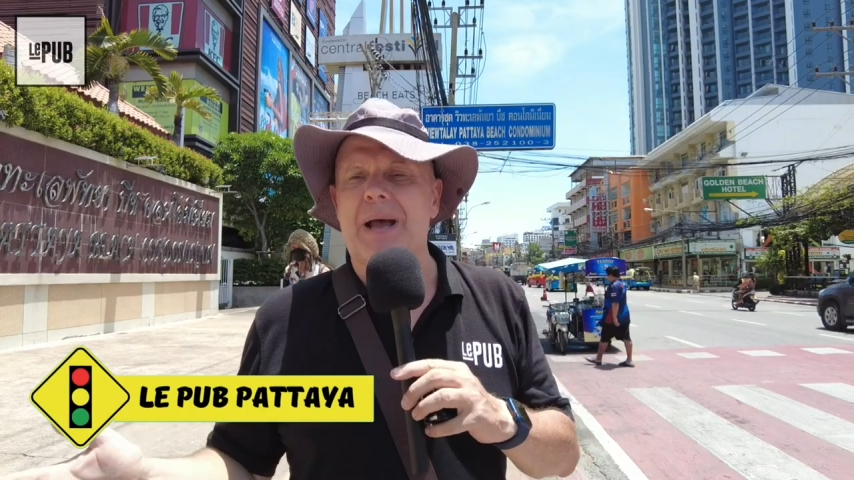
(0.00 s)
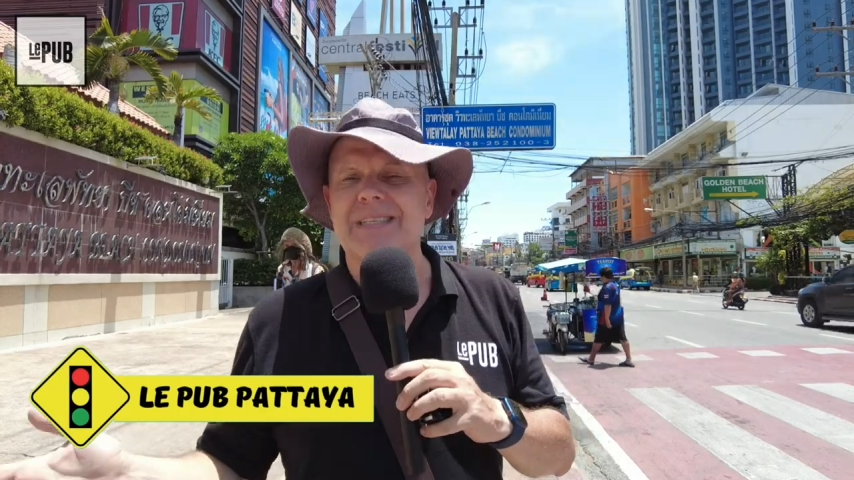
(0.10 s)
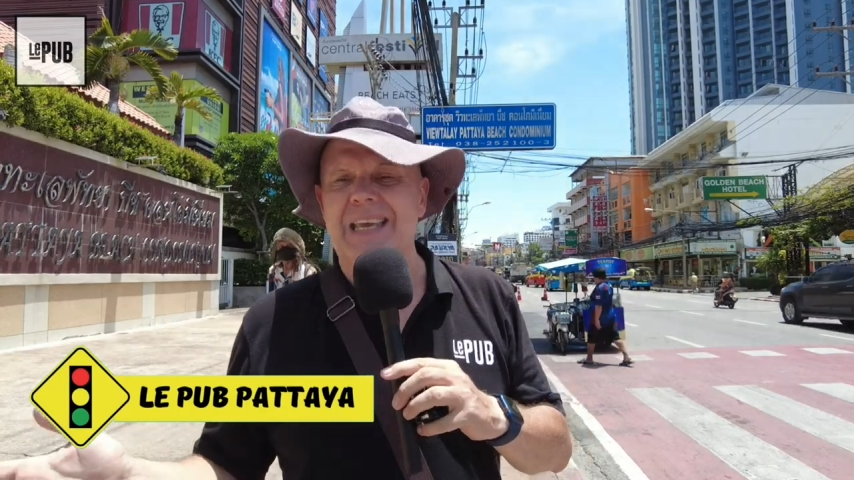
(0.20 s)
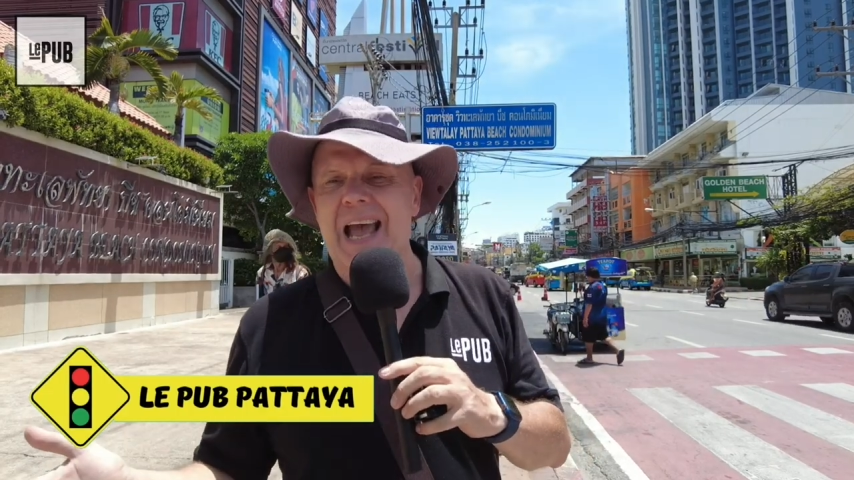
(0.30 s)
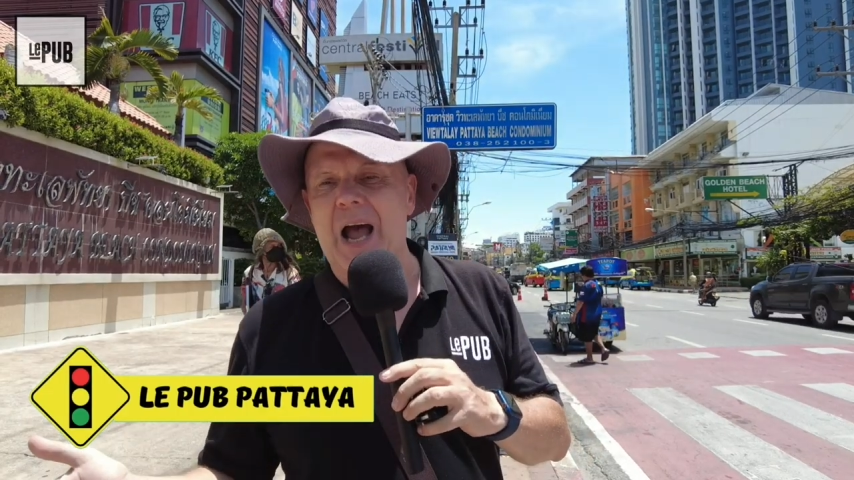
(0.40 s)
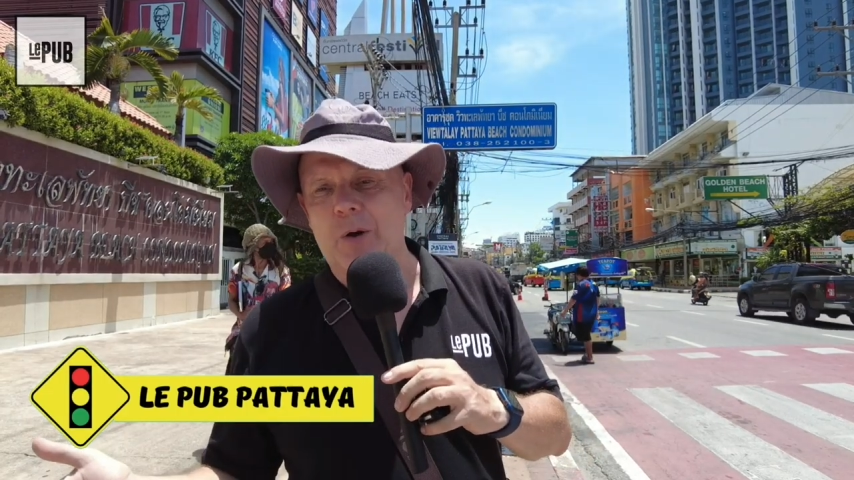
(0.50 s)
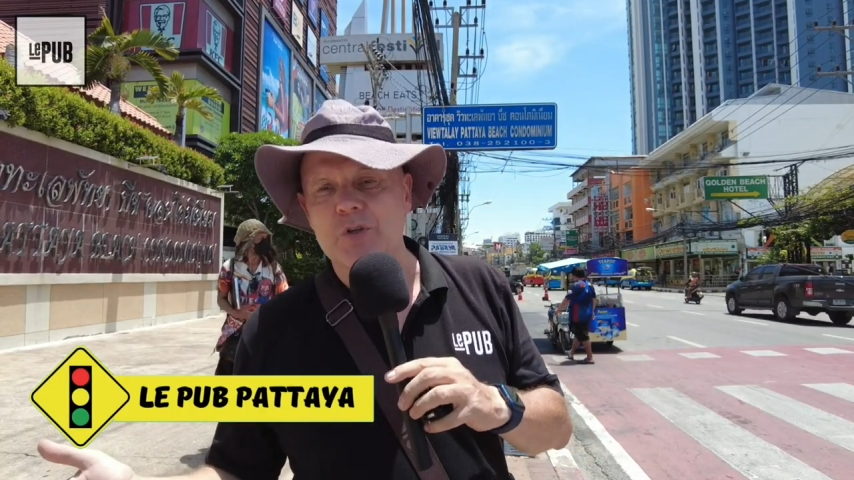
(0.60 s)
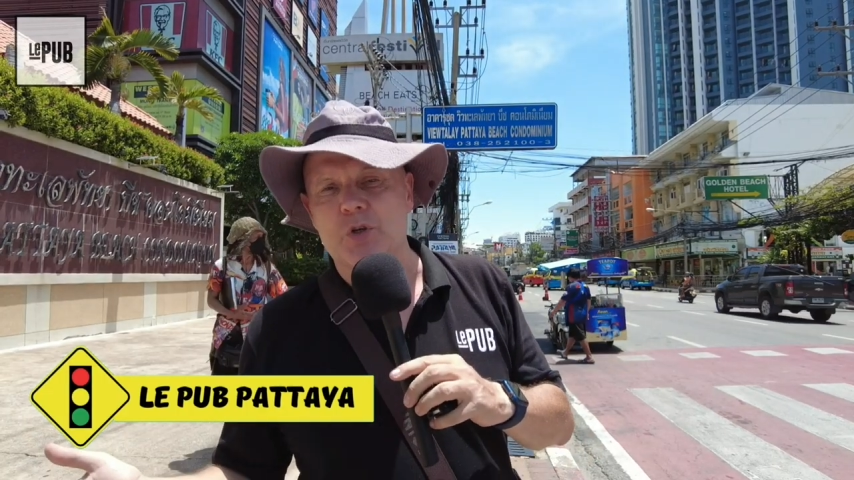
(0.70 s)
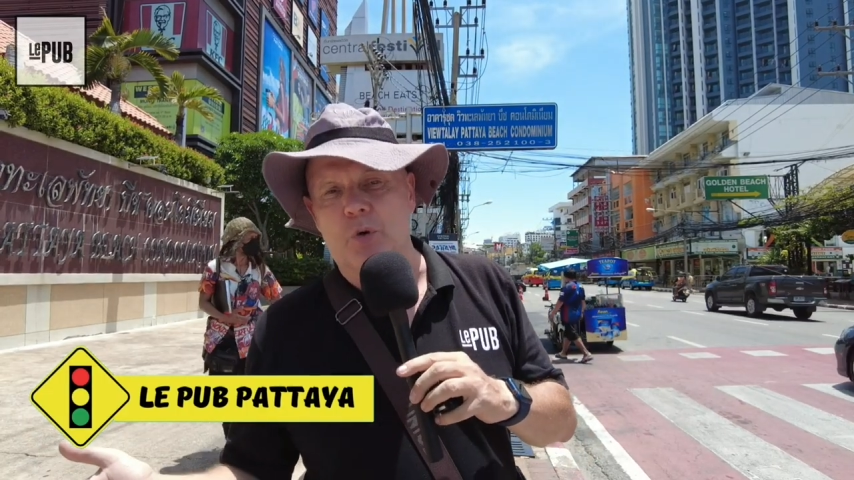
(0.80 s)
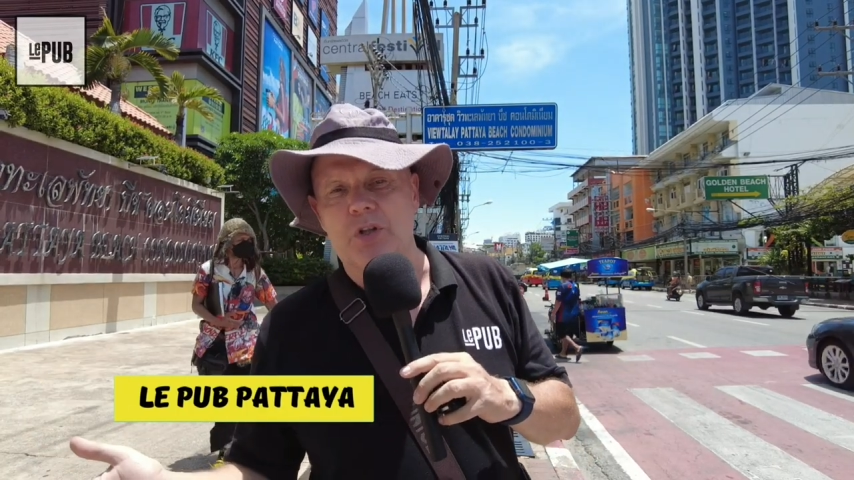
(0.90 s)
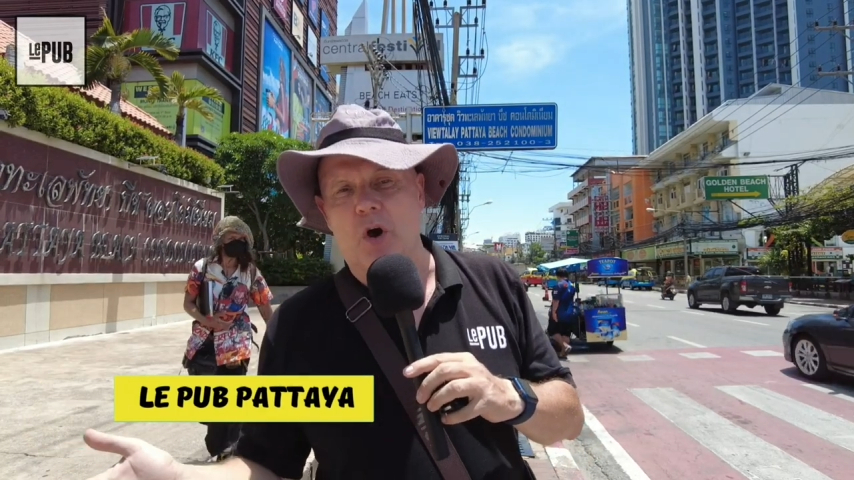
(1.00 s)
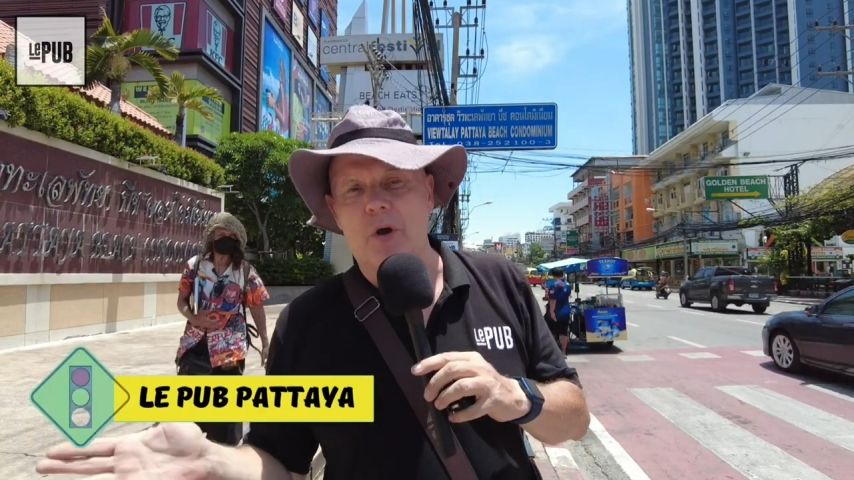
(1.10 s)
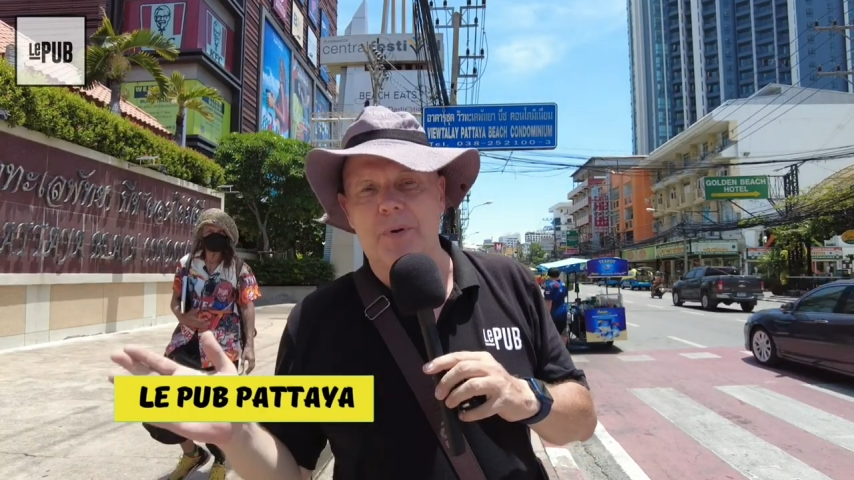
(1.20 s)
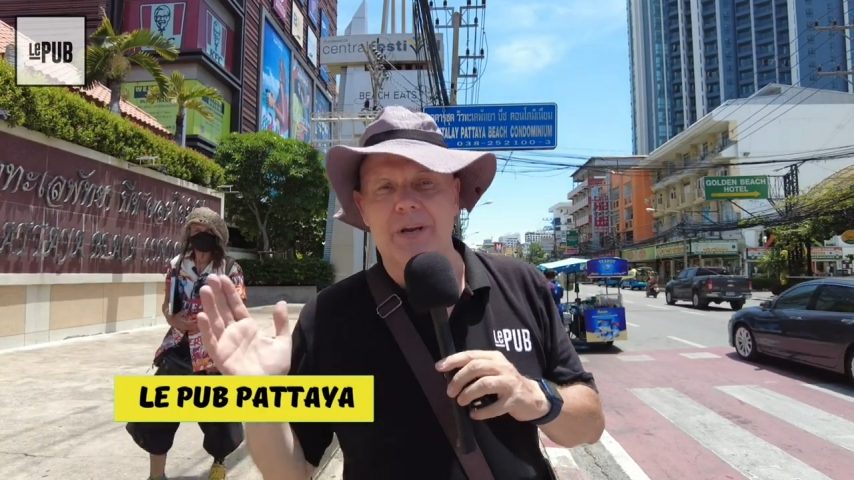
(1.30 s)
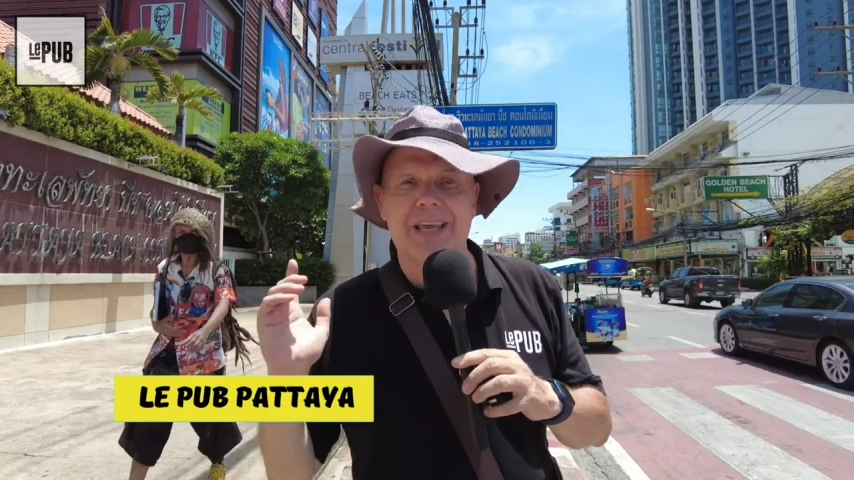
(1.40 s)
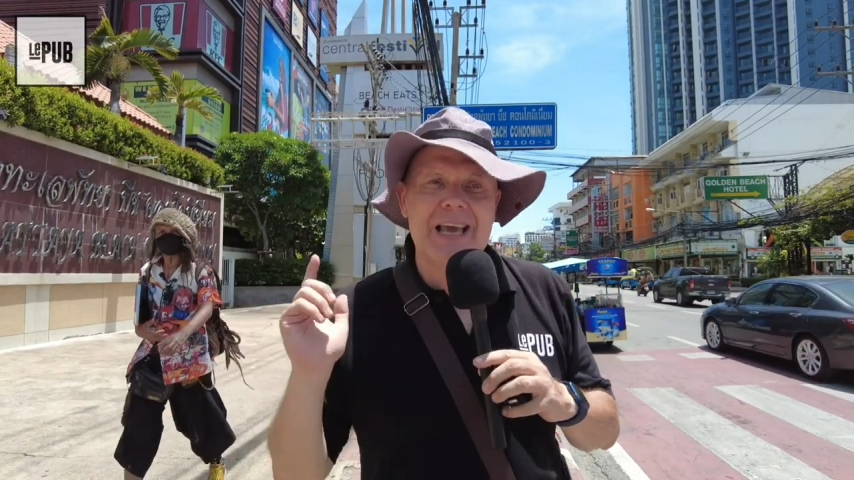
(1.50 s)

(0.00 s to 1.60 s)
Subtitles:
Pattaya on Soi Diamond,